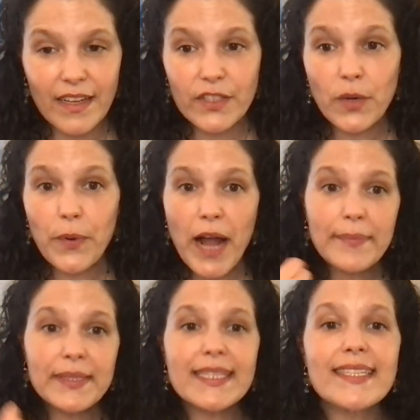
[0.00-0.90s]
So
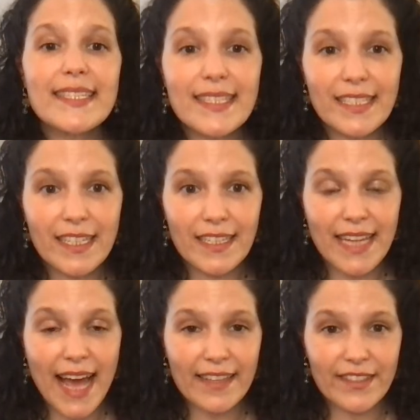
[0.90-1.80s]
perhaps this is a good
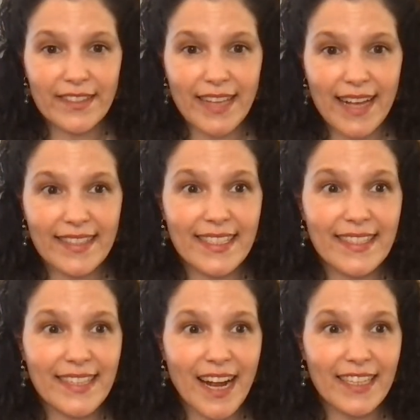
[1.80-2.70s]
exercise to
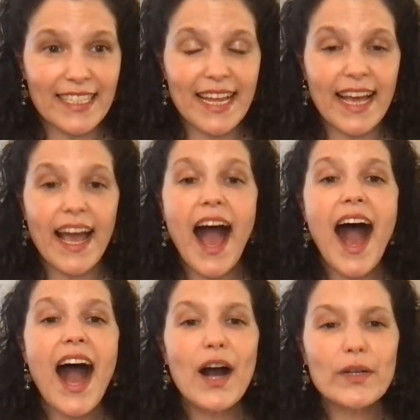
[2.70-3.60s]
start today.
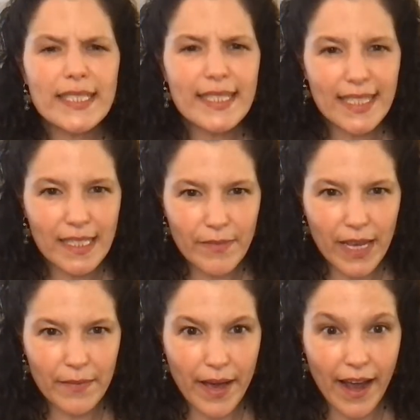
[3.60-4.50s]
How does this
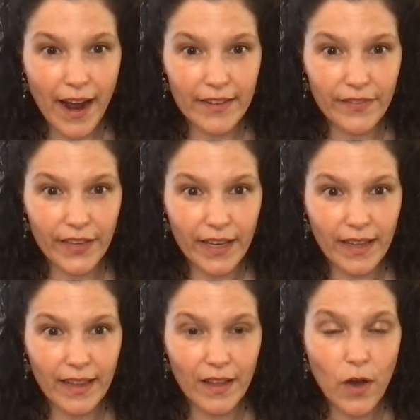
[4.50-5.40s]
make my heart feel
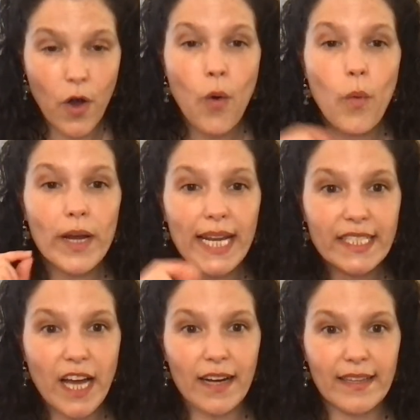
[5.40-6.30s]
when I
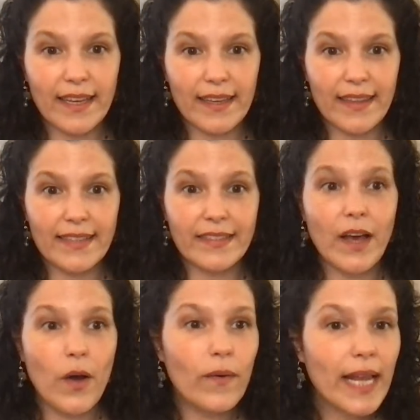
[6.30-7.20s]
talk like this,
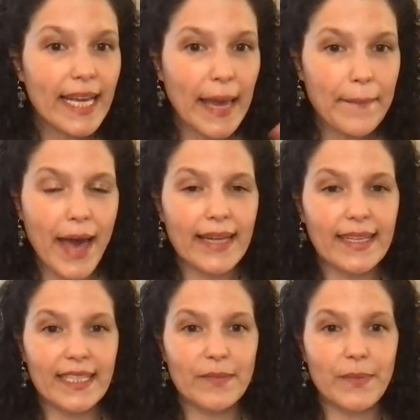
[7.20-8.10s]
when I get mad
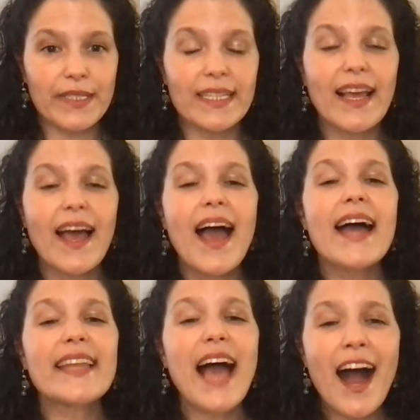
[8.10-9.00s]
at this person?
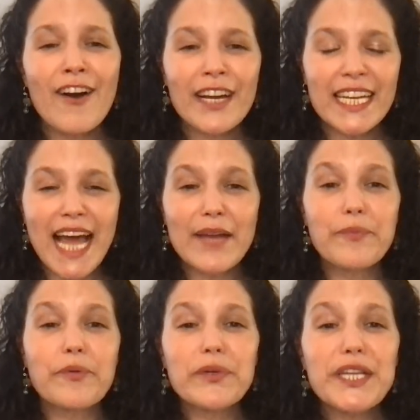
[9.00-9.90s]
And how can I
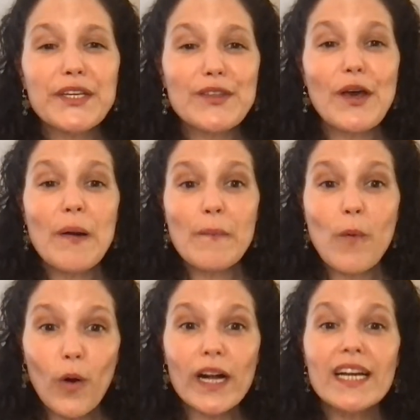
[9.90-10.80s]
breathe
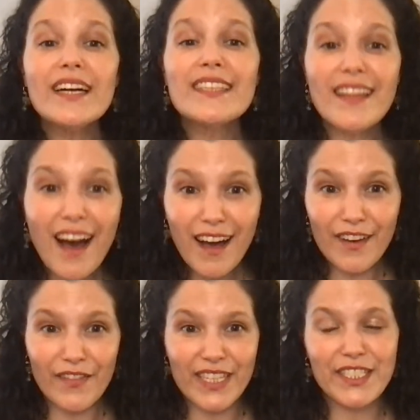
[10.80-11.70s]
more
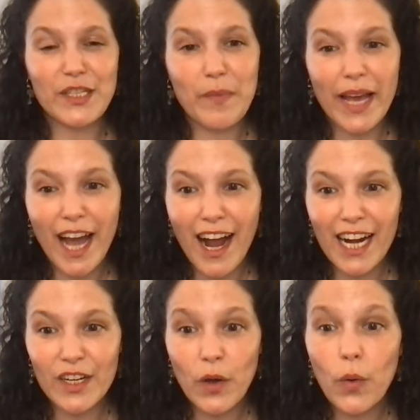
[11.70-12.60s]
love into my
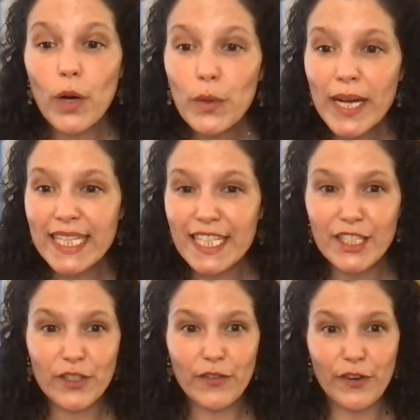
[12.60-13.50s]
heart? What do I need to
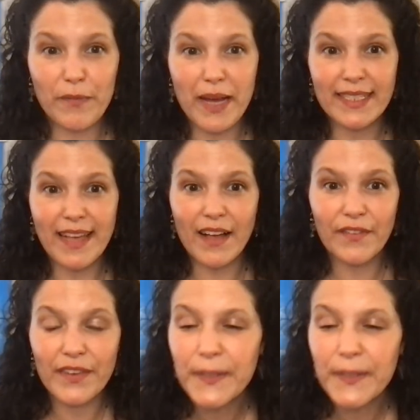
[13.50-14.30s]
do for myself?